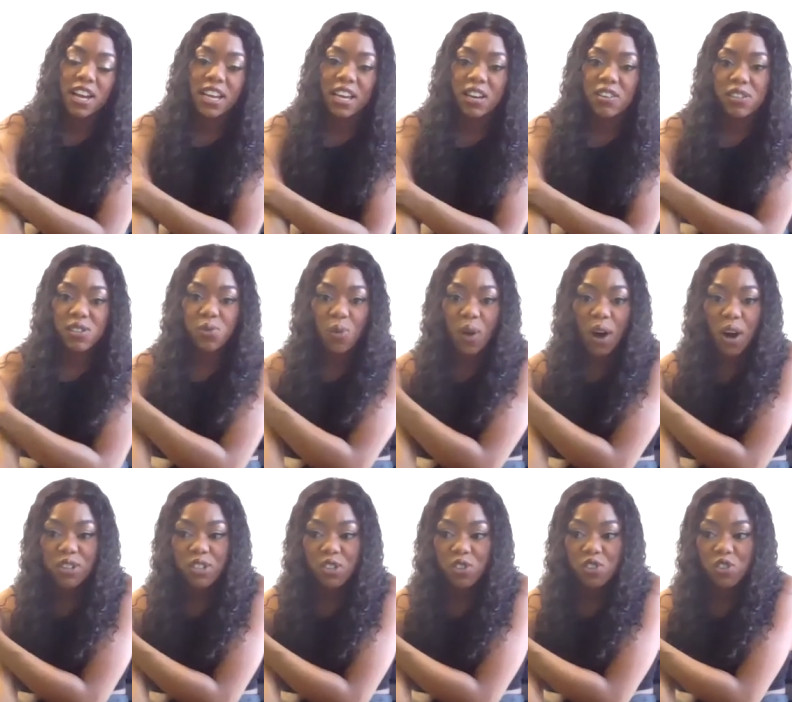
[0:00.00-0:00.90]
earlier as
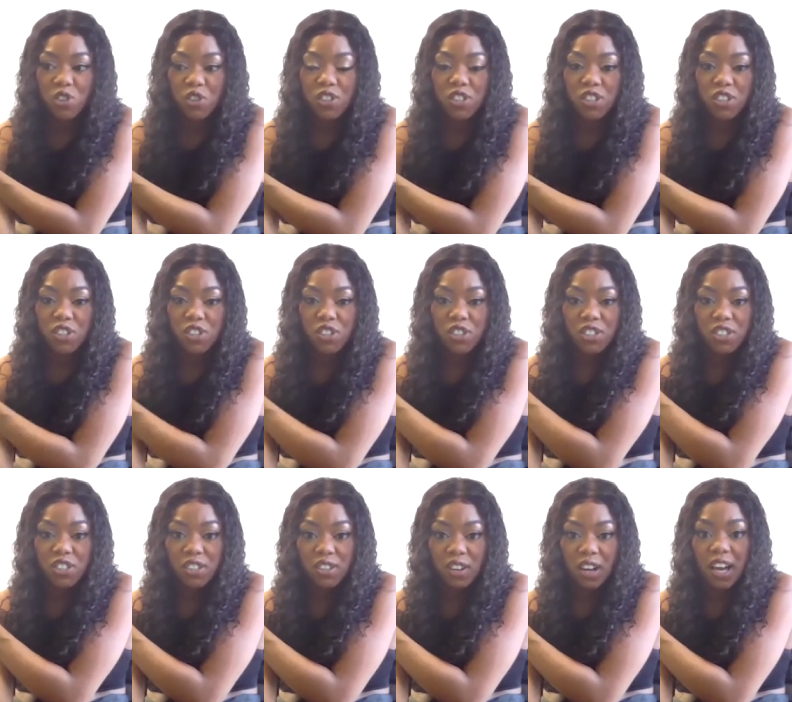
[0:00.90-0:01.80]
well, so it's good to
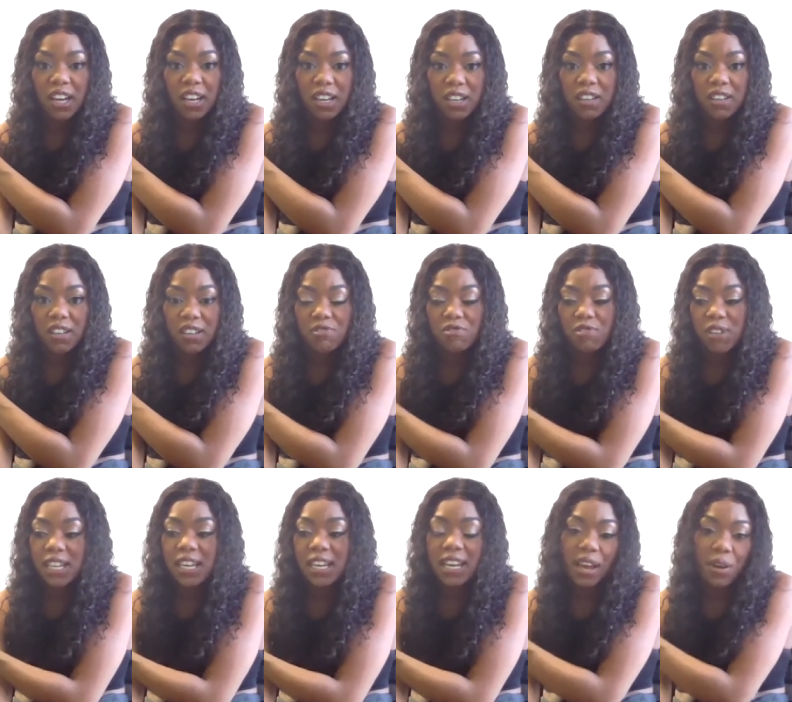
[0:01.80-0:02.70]
just reconnect
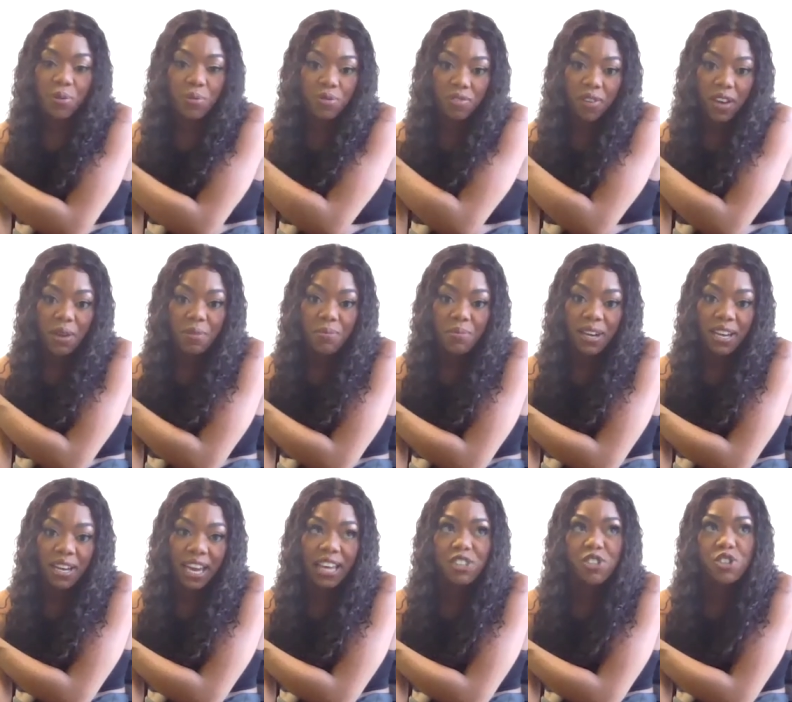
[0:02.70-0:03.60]
with him
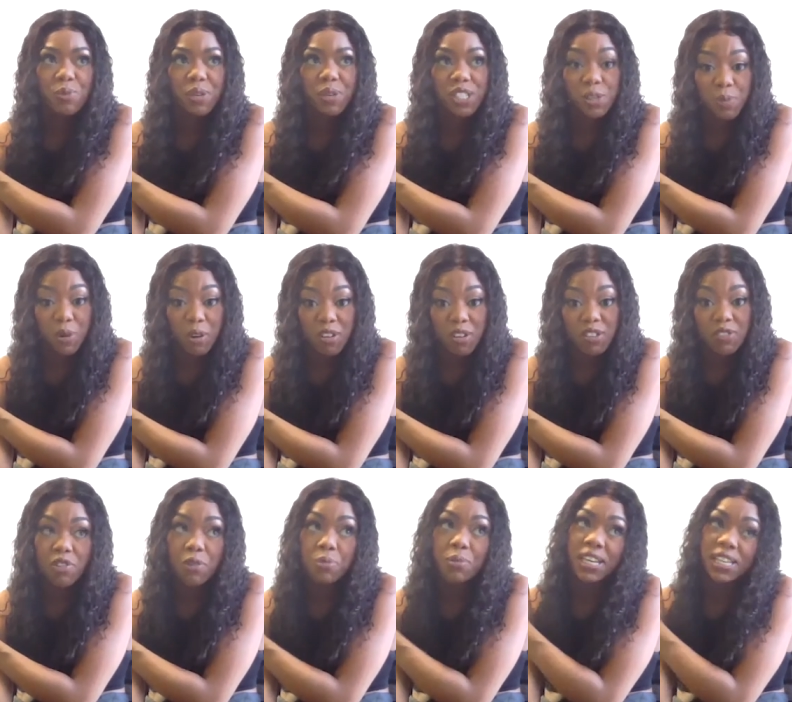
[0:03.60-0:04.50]
and get some
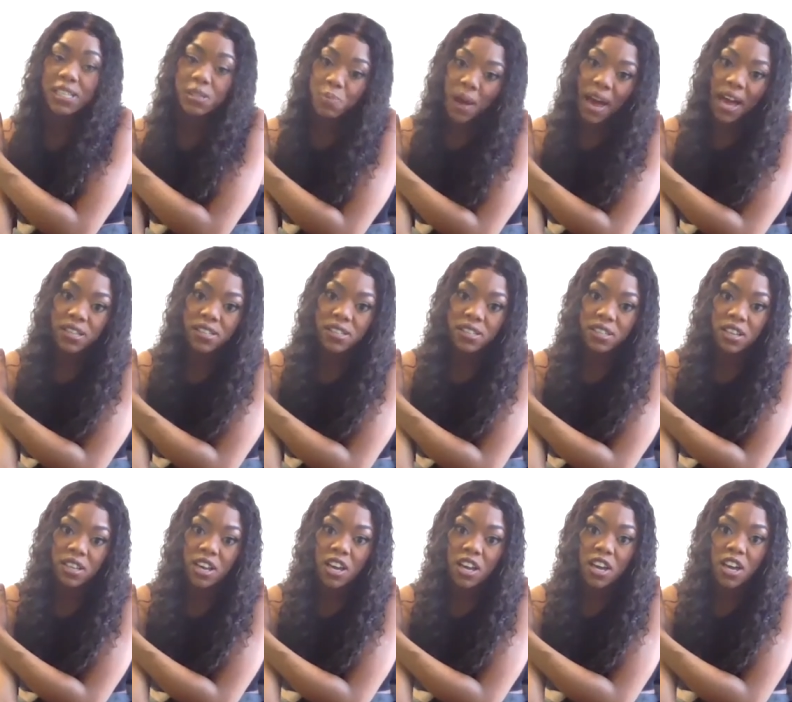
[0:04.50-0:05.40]
experience from his
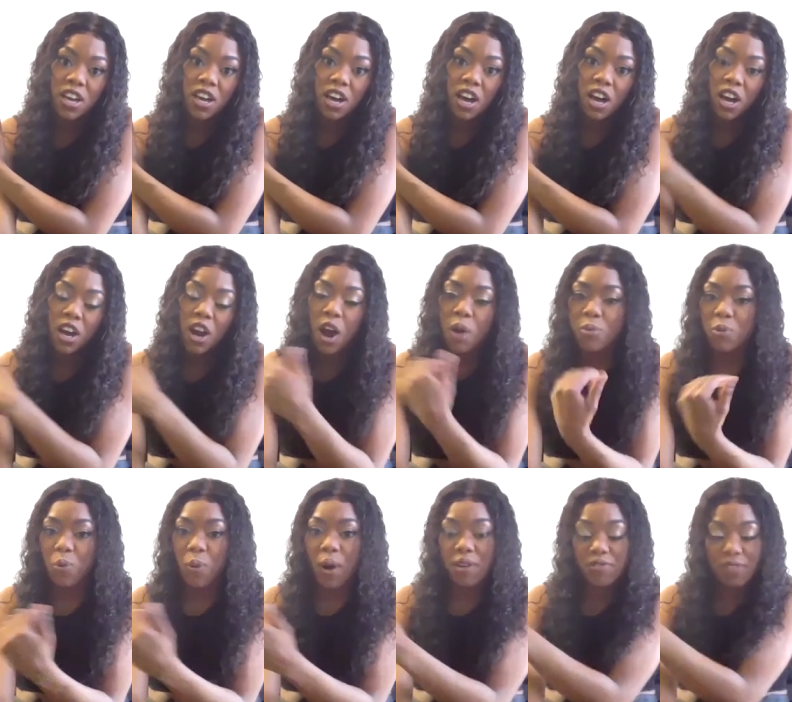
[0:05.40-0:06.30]
past
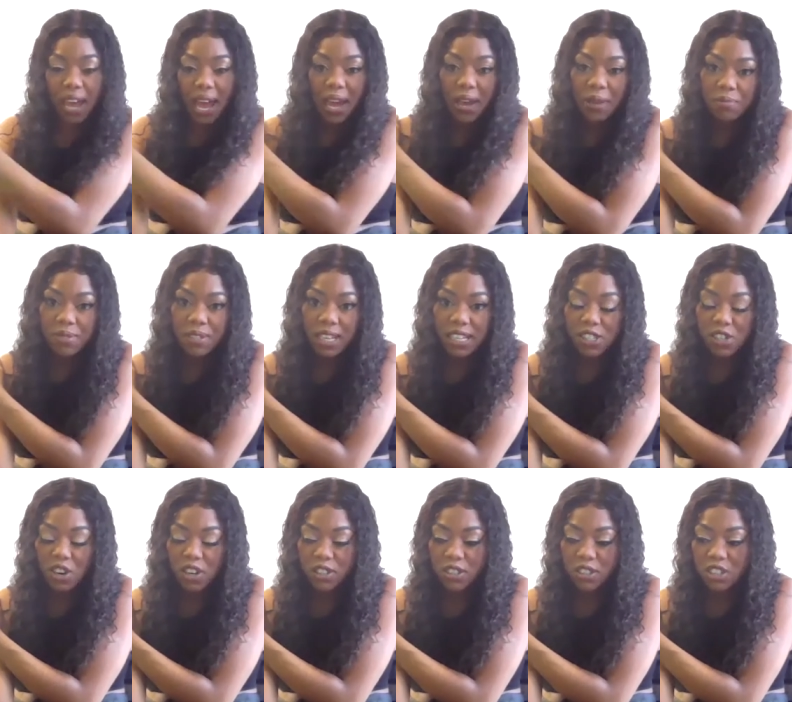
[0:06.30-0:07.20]
Commonwealth Games that
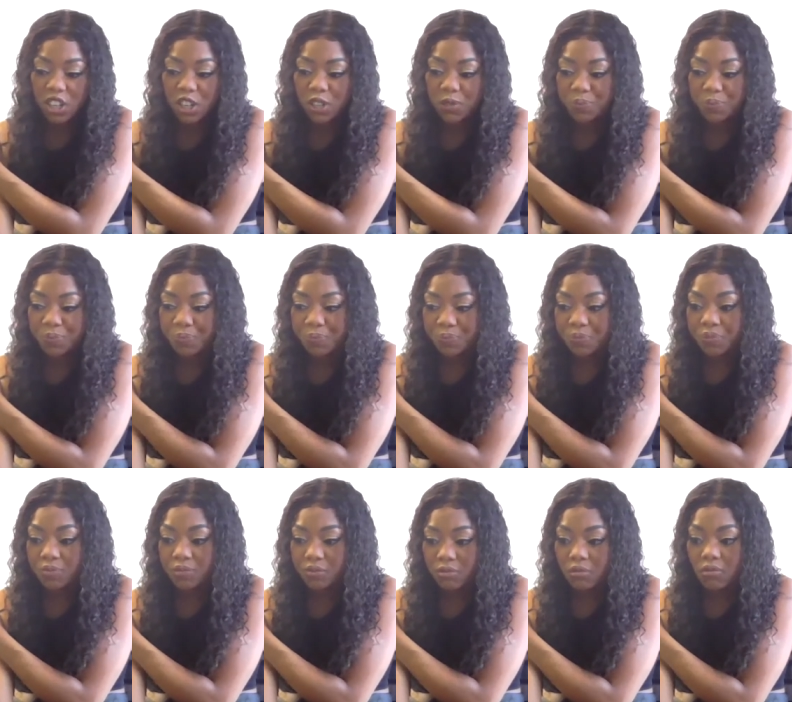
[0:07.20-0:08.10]
he's gone
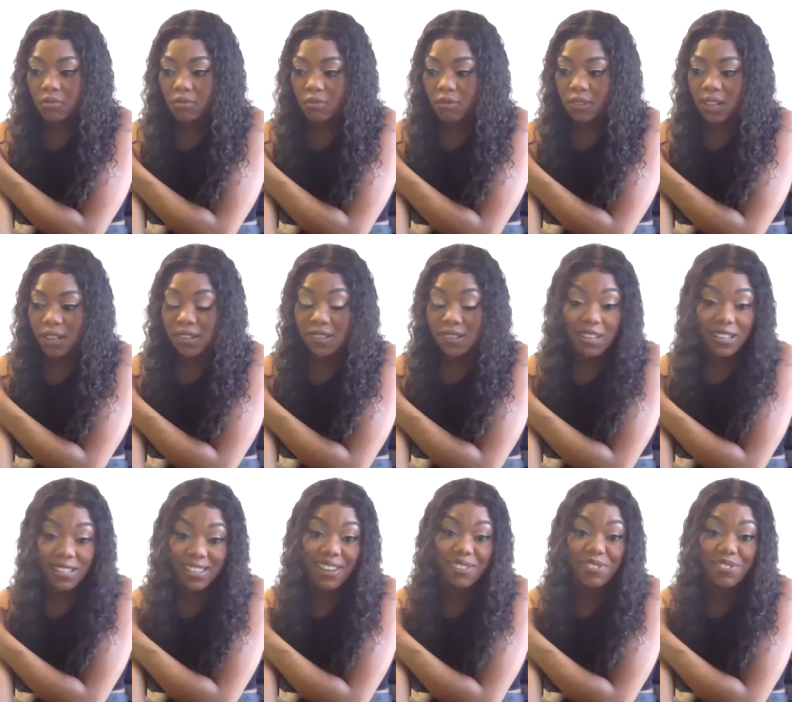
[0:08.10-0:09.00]
to.
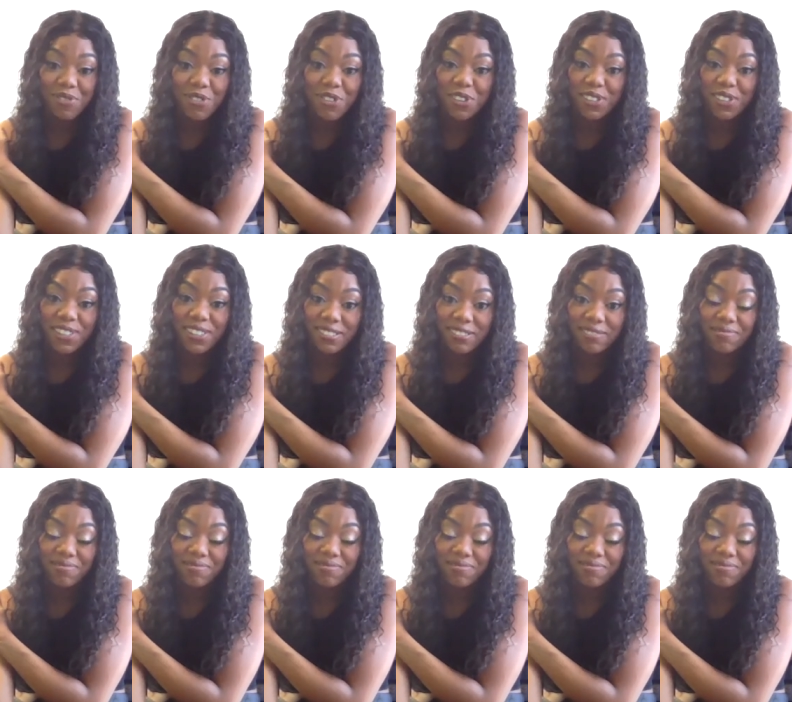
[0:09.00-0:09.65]
That's fun.